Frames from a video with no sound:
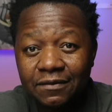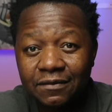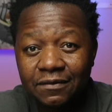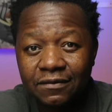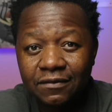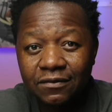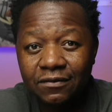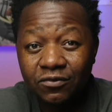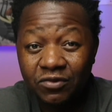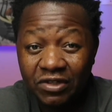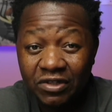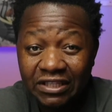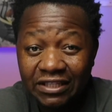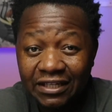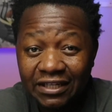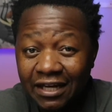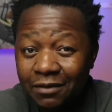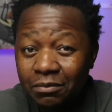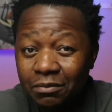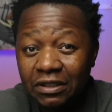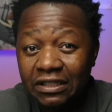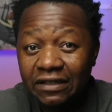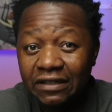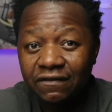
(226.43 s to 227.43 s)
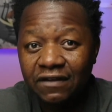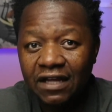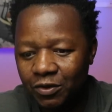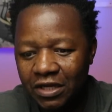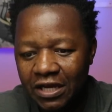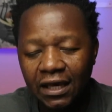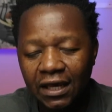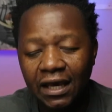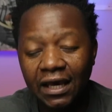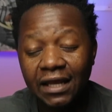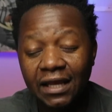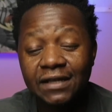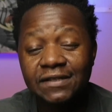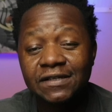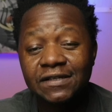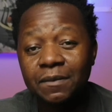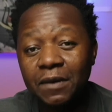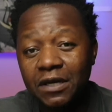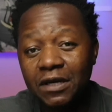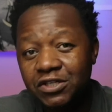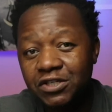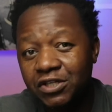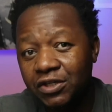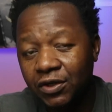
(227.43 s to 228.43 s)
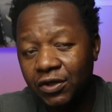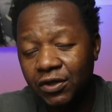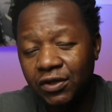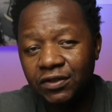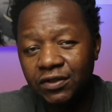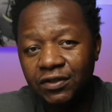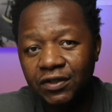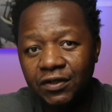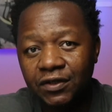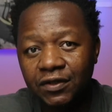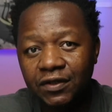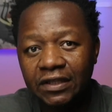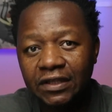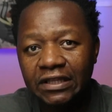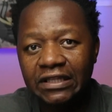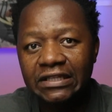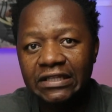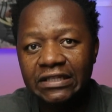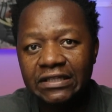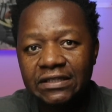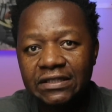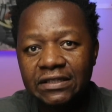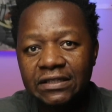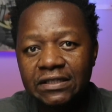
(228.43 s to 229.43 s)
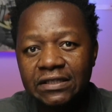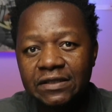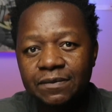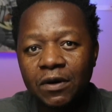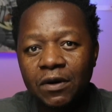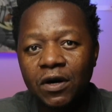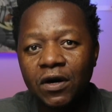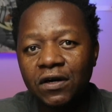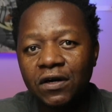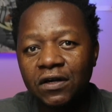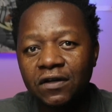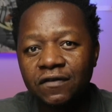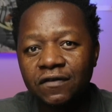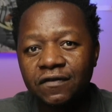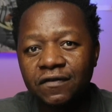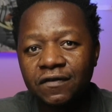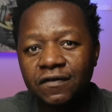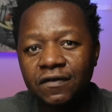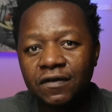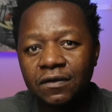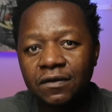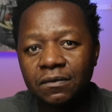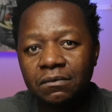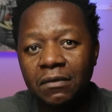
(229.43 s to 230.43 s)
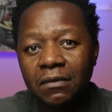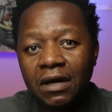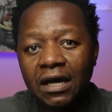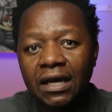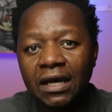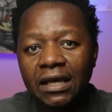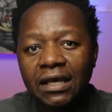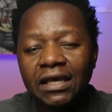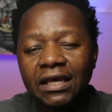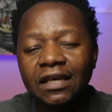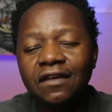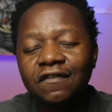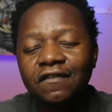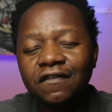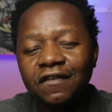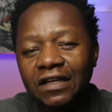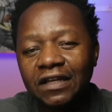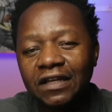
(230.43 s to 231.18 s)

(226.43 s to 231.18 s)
Really, I believe that. And as I mentioned earlier, this is part of my infinite